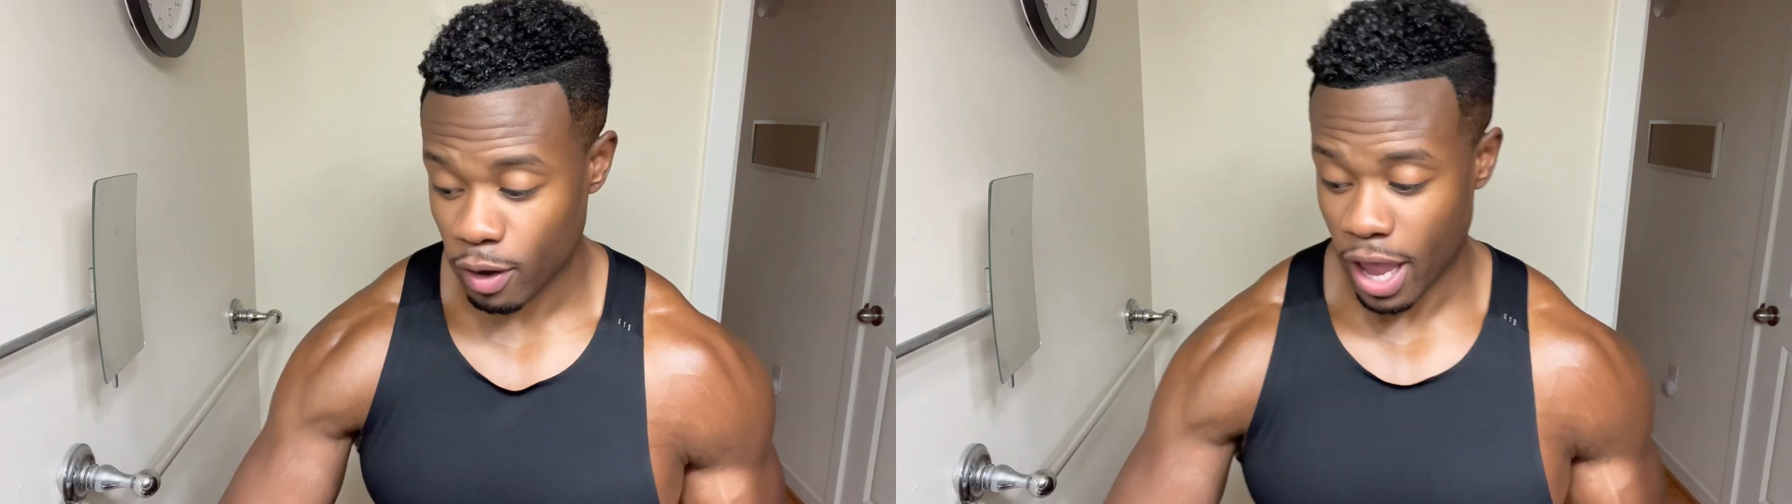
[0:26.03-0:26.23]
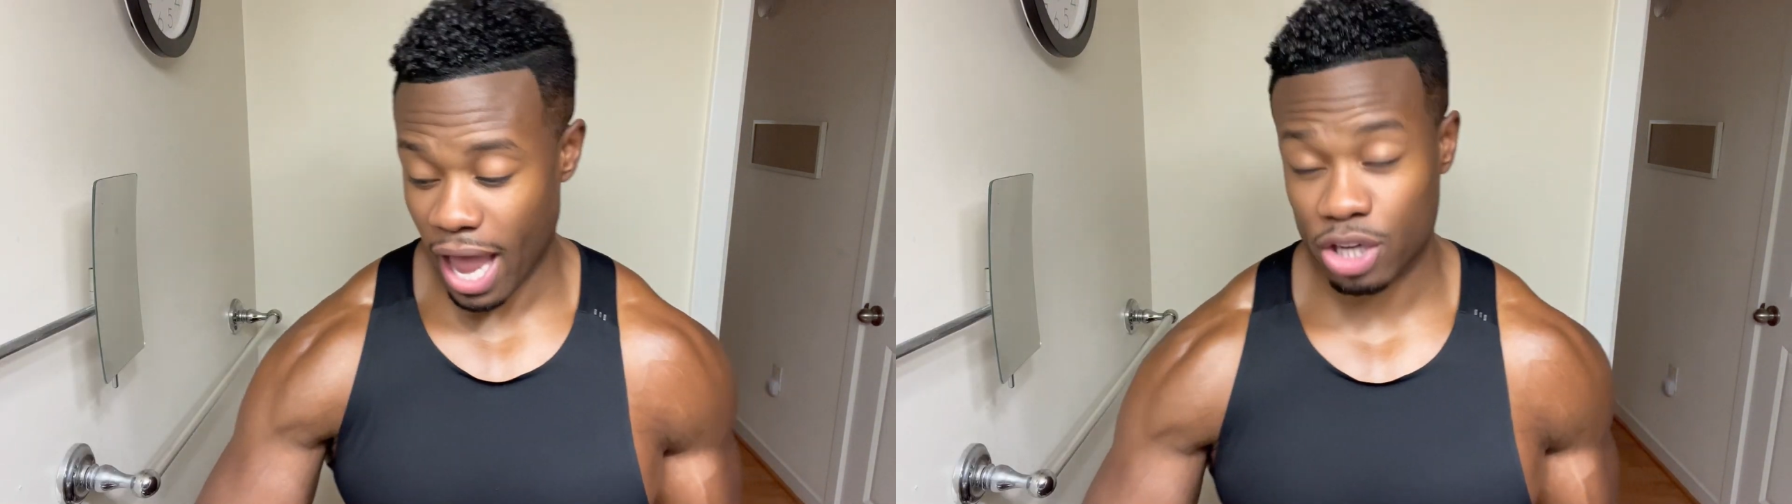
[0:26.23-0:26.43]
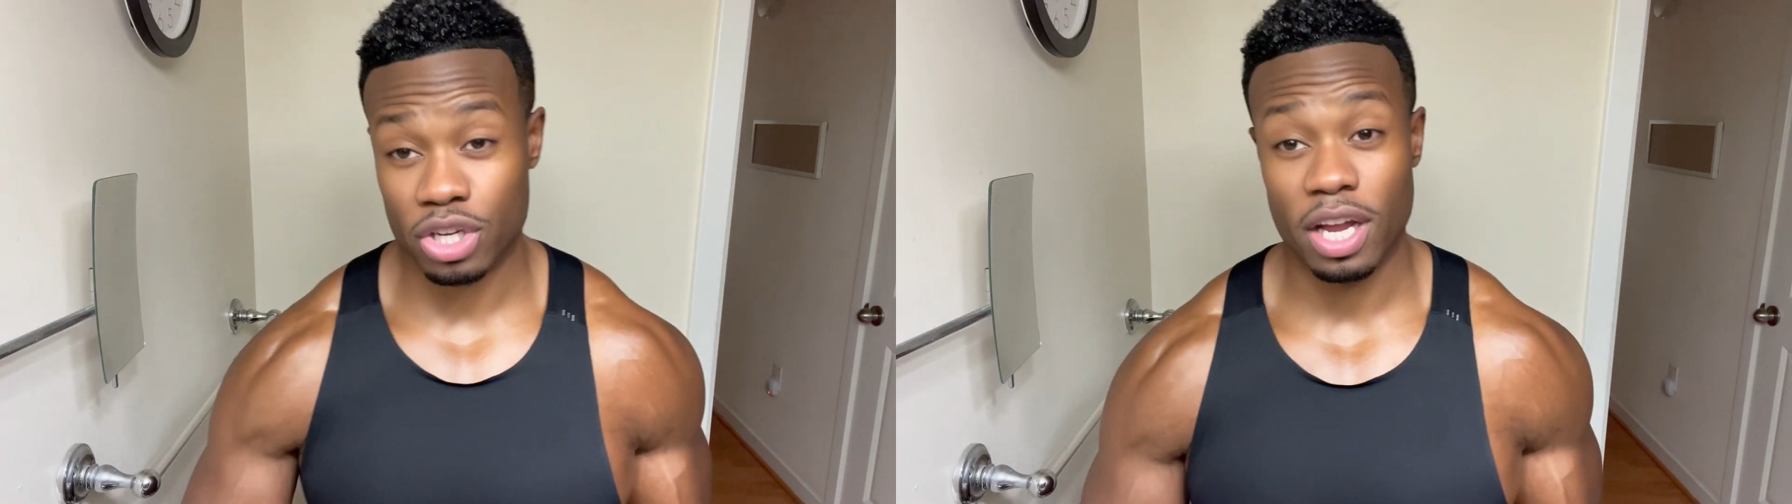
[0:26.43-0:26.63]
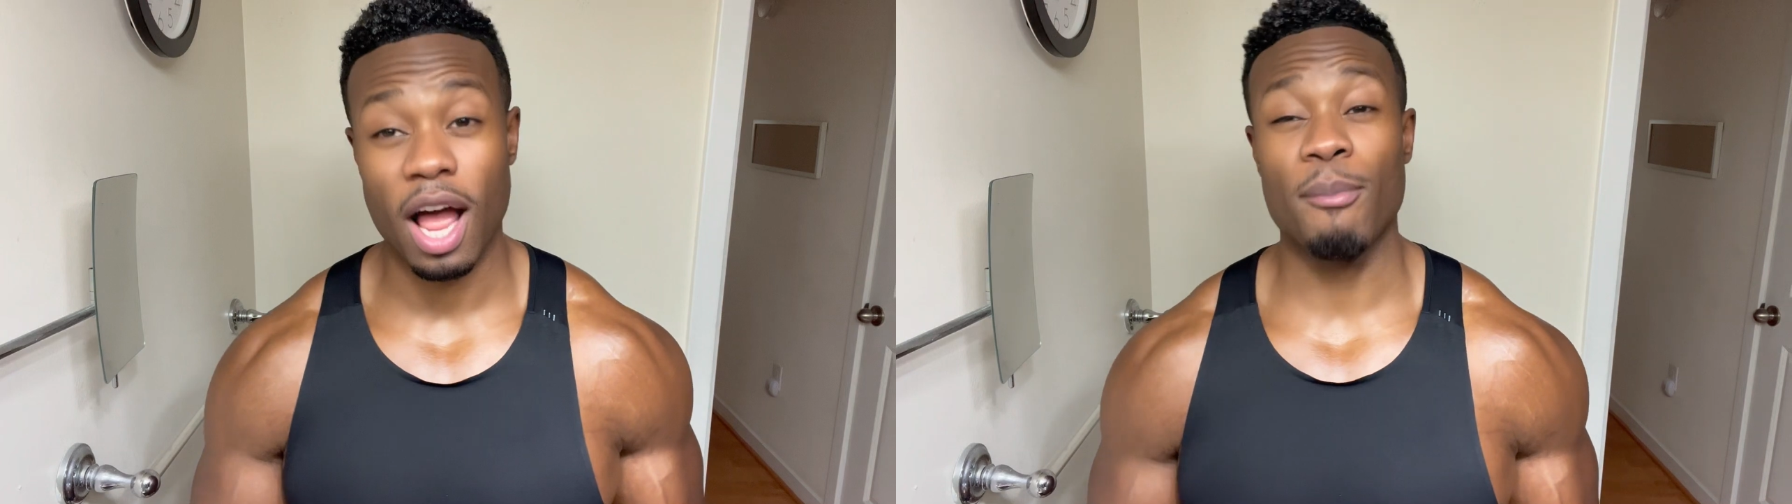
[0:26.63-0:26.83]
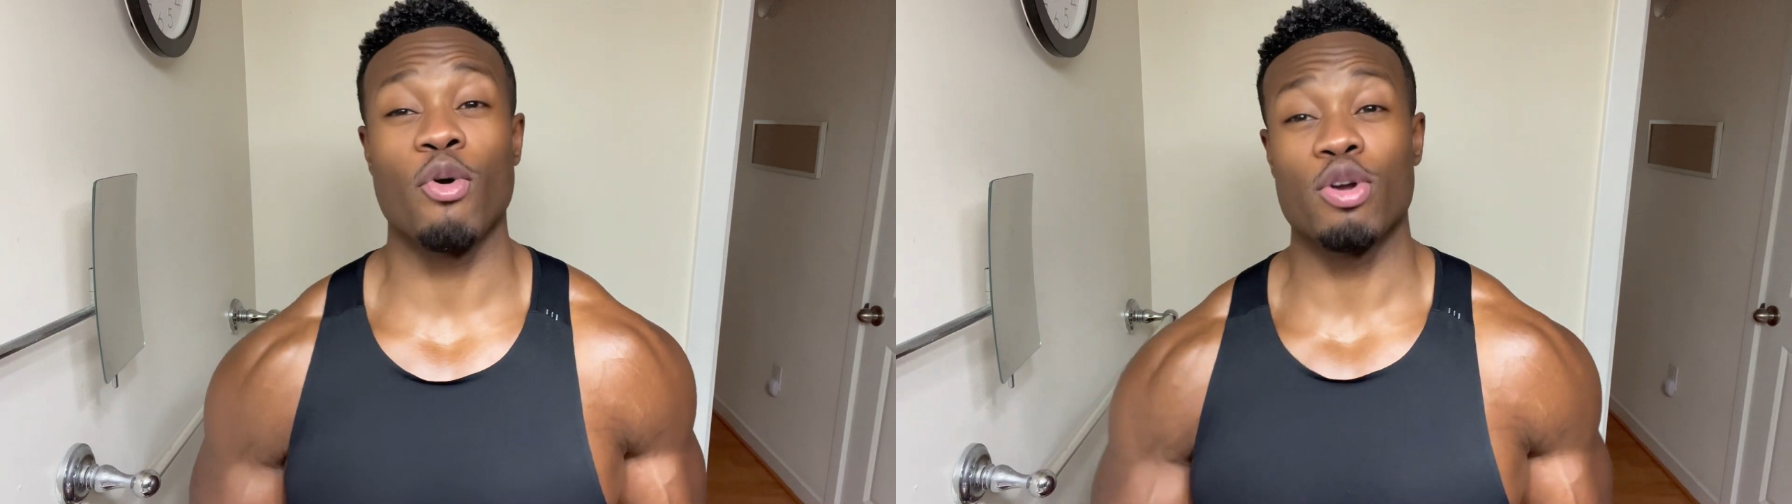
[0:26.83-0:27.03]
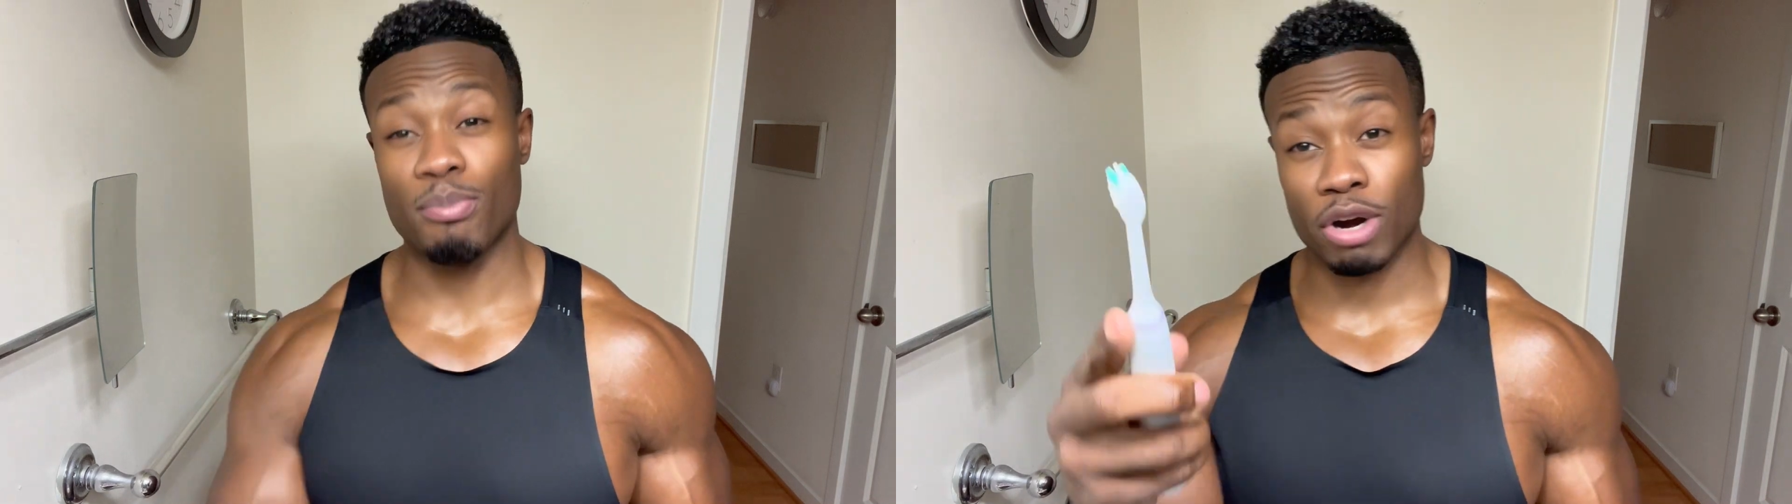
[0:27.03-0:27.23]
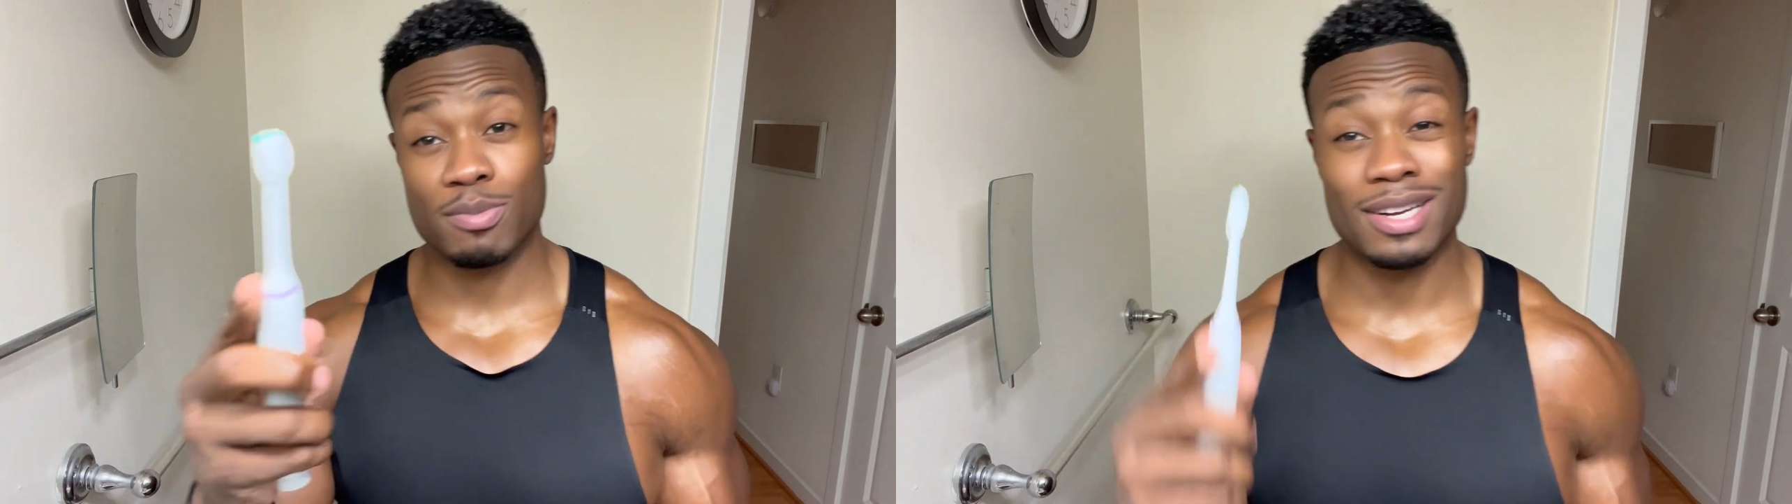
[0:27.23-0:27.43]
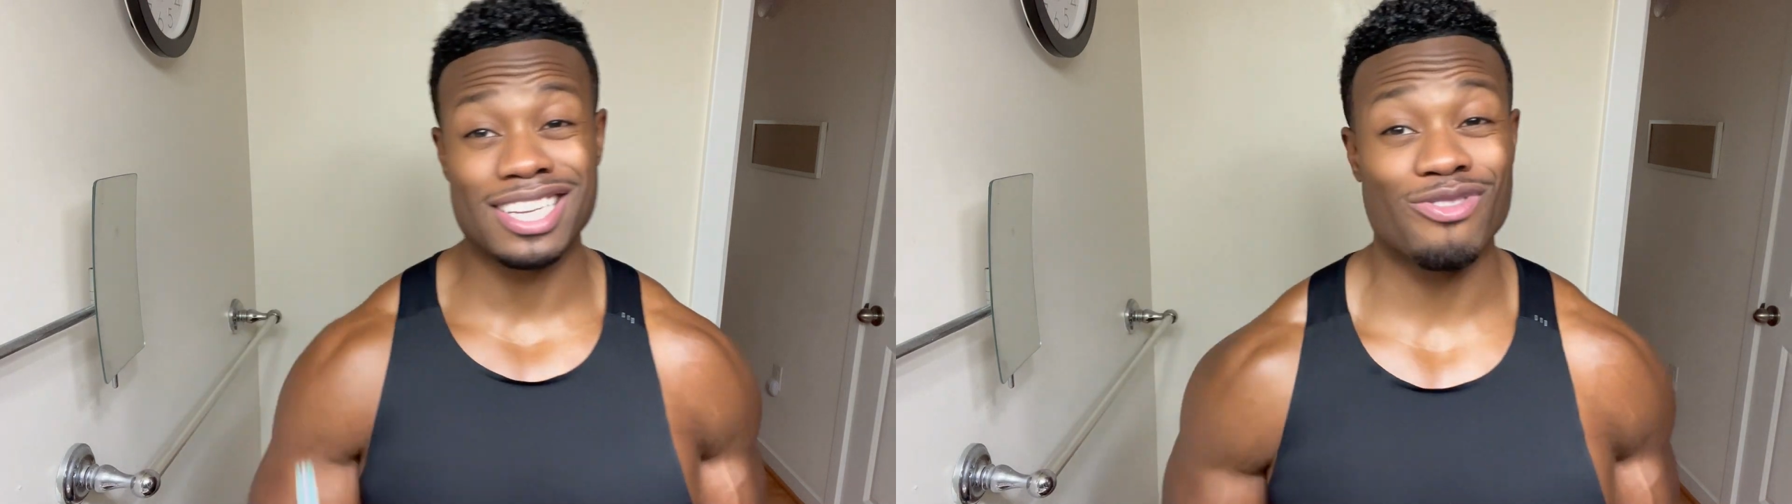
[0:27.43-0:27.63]
Actually, I'm going to brush
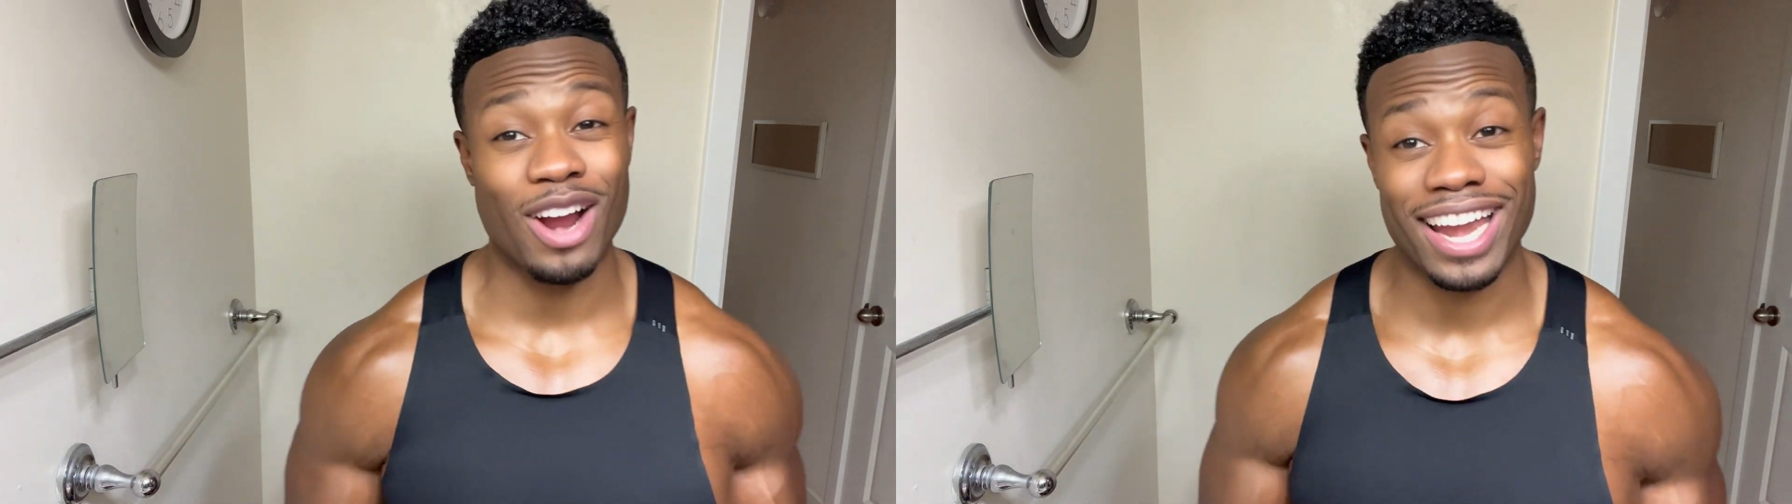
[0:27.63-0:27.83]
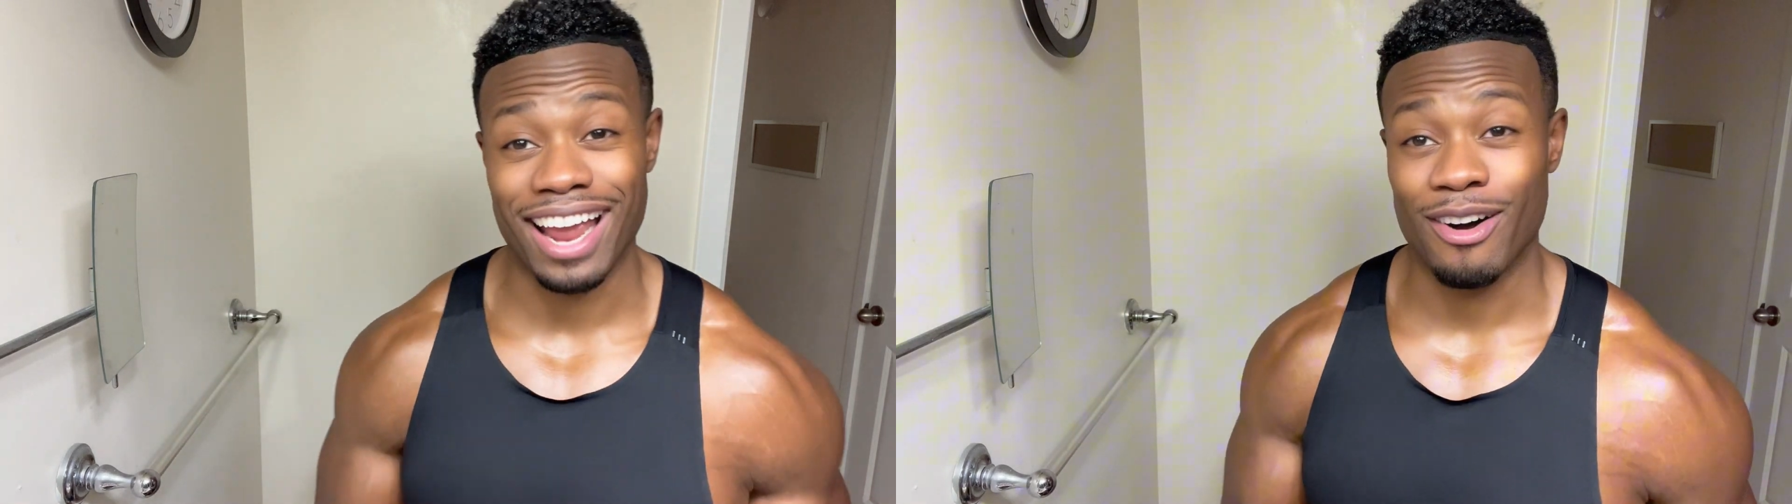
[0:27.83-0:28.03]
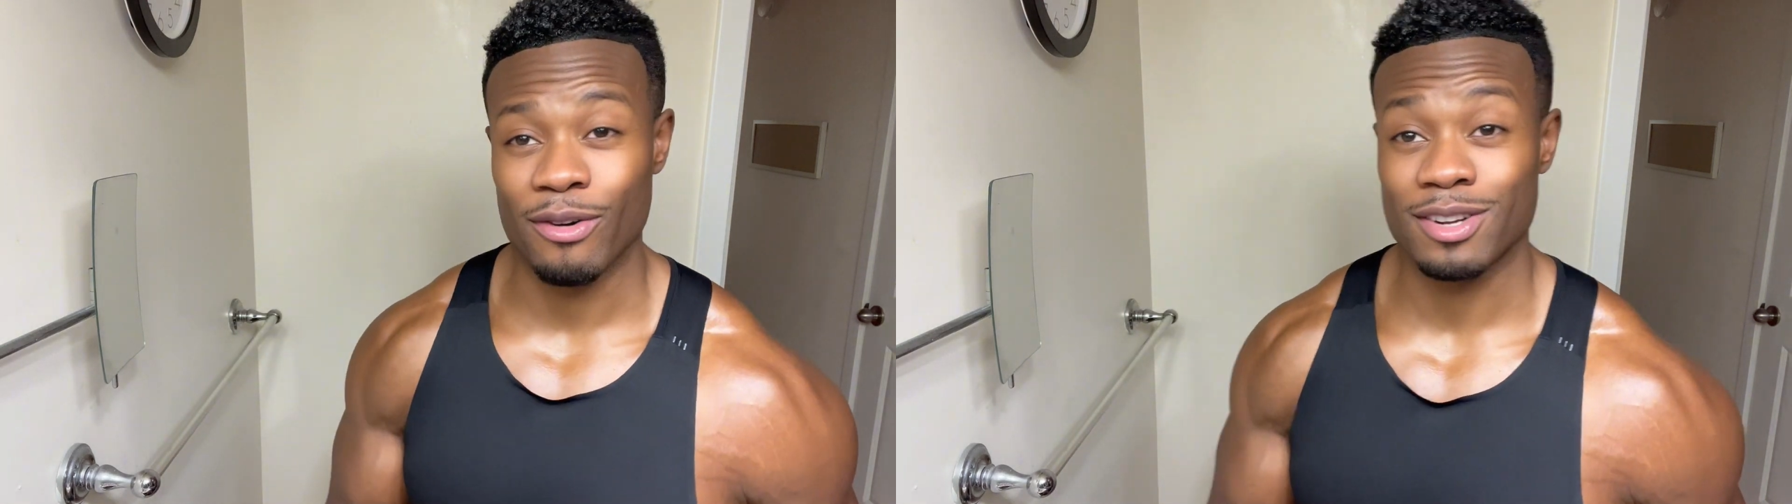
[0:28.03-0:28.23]
my teeth right now.